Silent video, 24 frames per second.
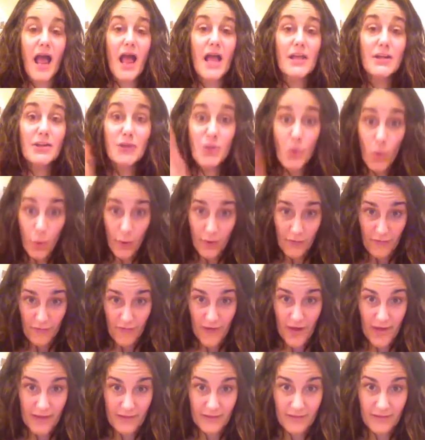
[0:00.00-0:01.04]
your
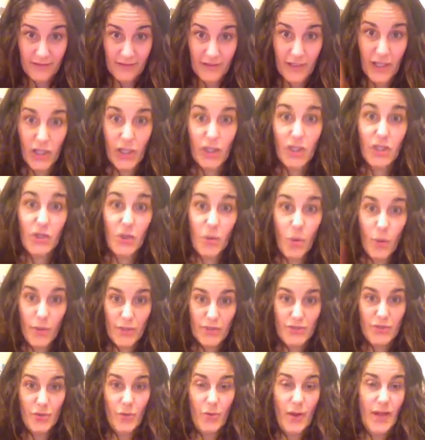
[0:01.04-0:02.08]
fun, your
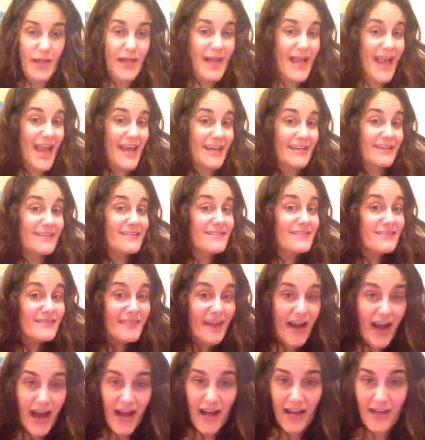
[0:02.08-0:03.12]
joy,
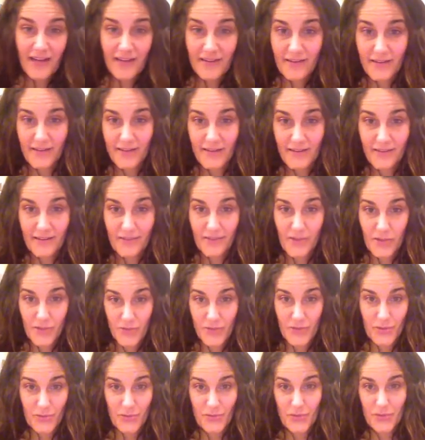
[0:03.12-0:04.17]
not your
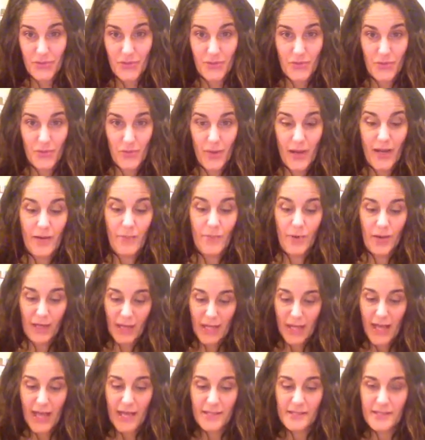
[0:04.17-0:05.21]
children's joy. We're going
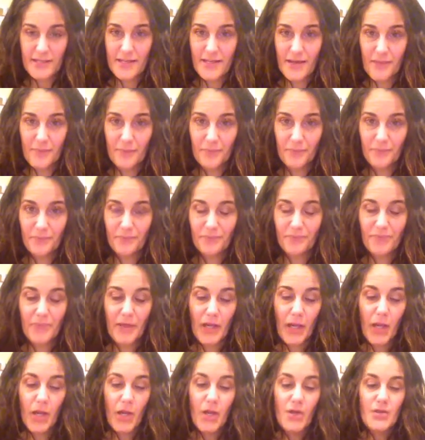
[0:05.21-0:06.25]
to get to them.
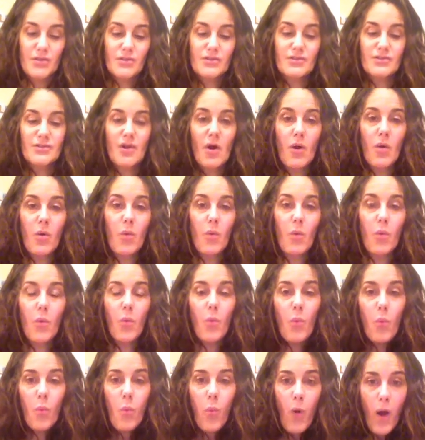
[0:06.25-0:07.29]
So
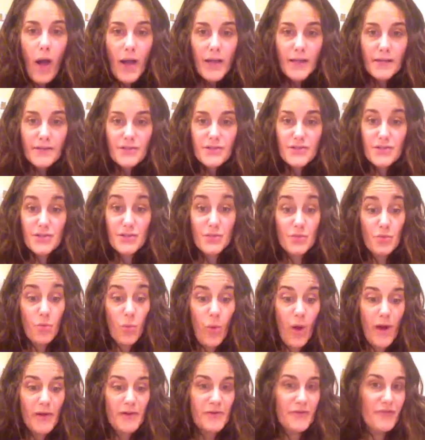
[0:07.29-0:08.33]
what do you
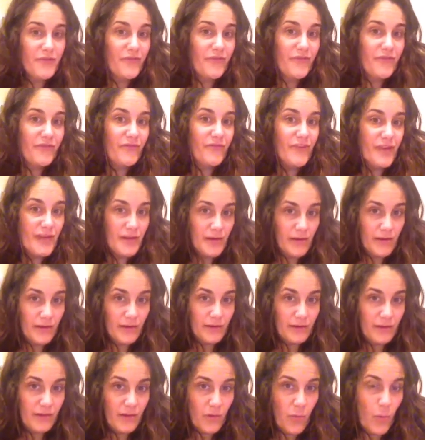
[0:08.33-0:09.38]
want to
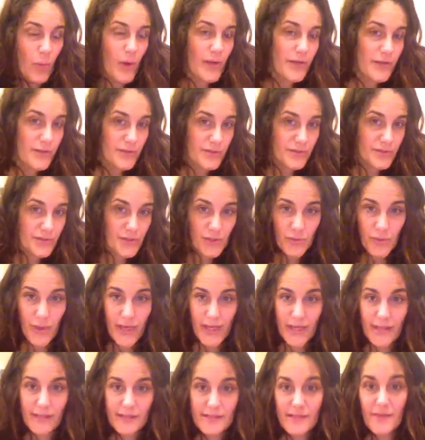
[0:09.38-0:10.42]
feel when you're
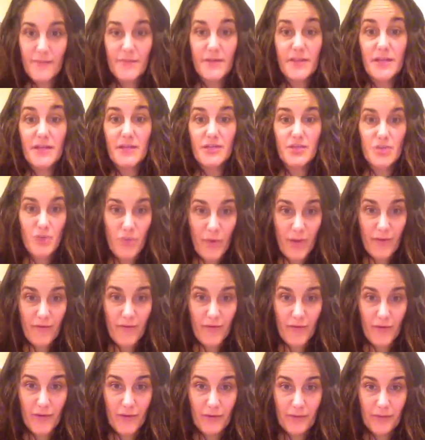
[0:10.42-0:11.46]
doing something
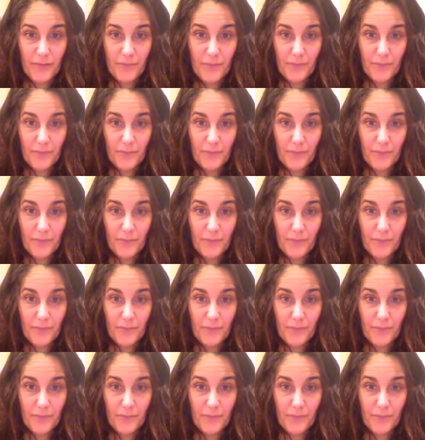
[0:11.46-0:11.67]
joyful